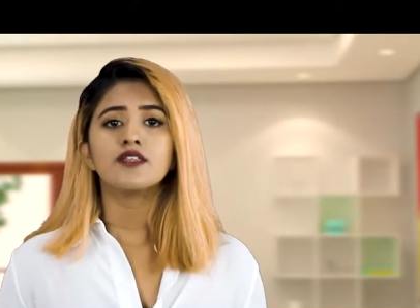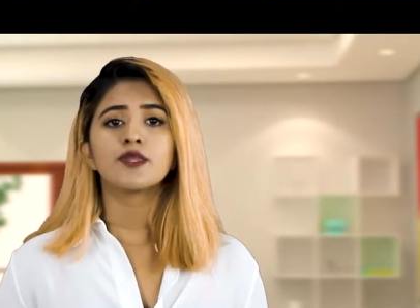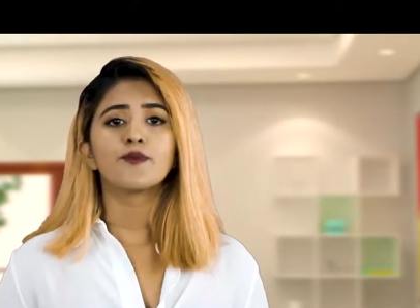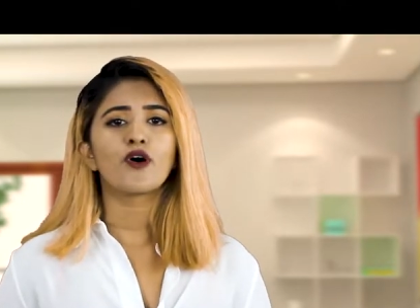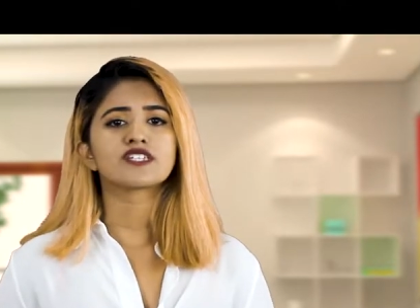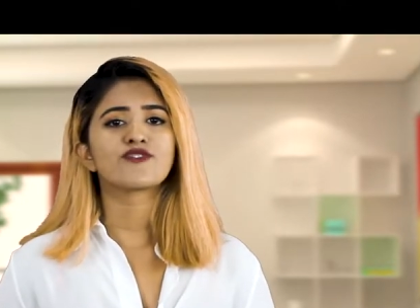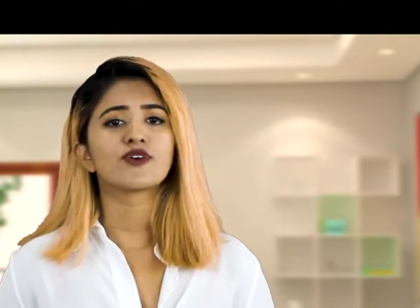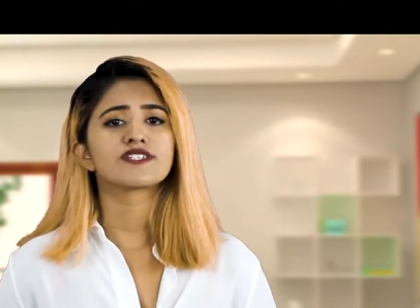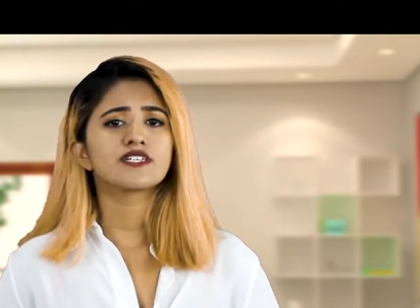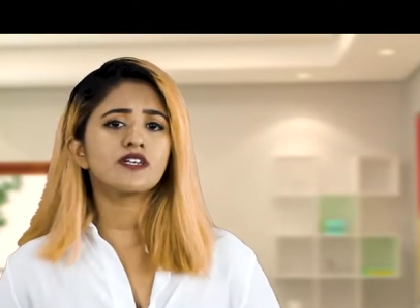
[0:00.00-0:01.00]
The
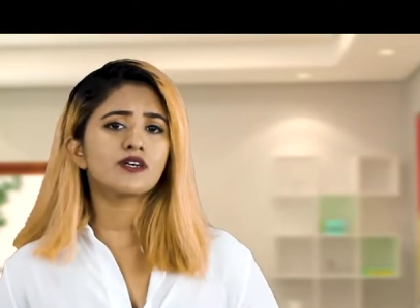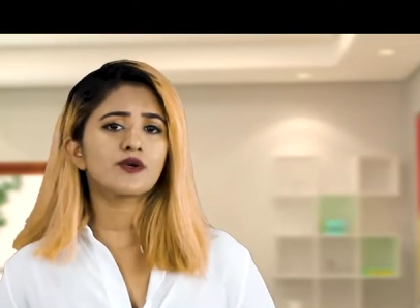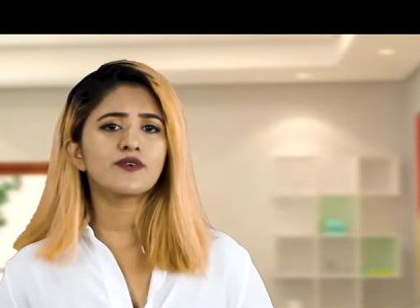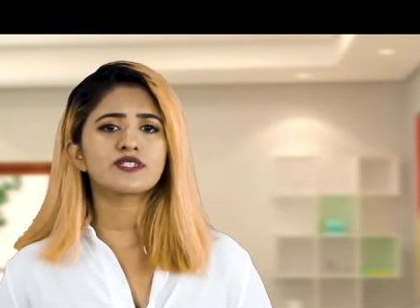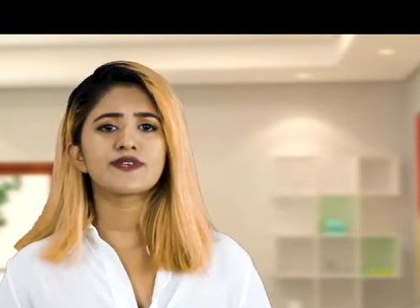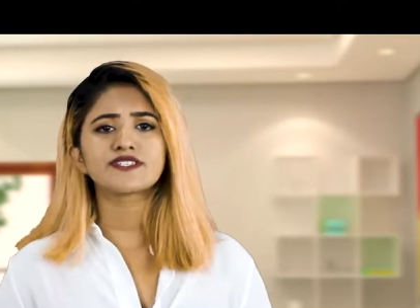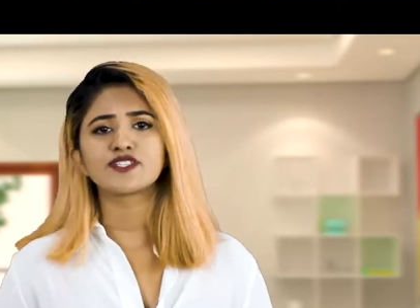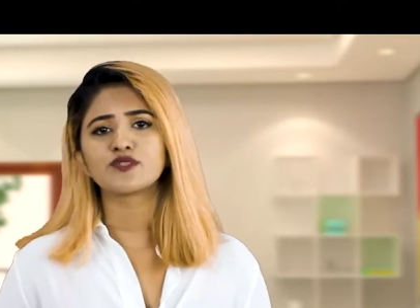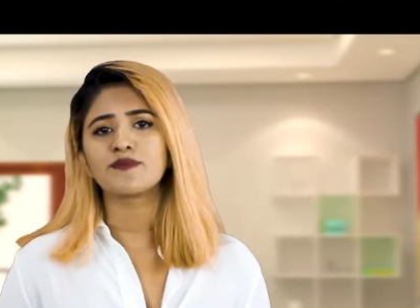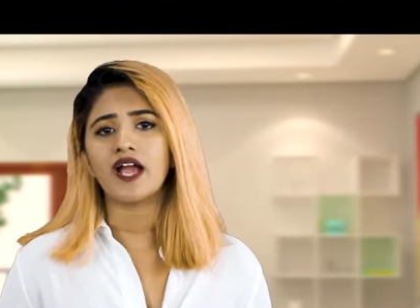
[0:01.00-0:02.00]
Bosphorus dinner cruise may
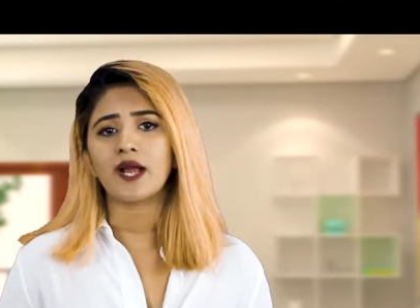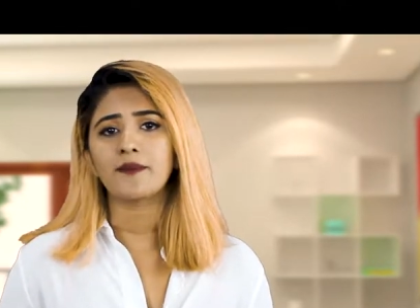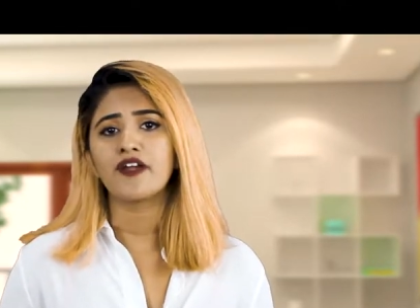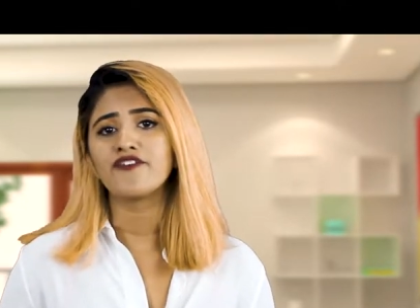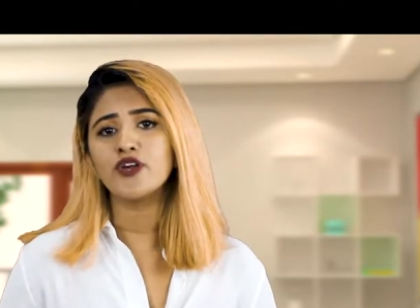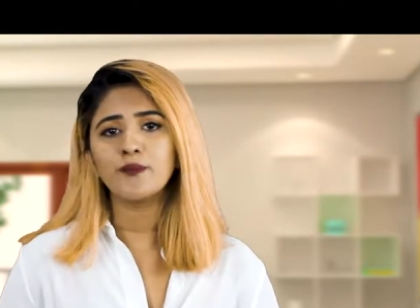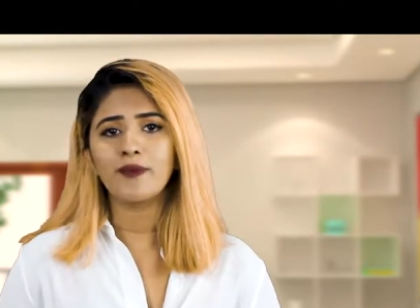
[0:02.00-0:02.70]
set you back by a few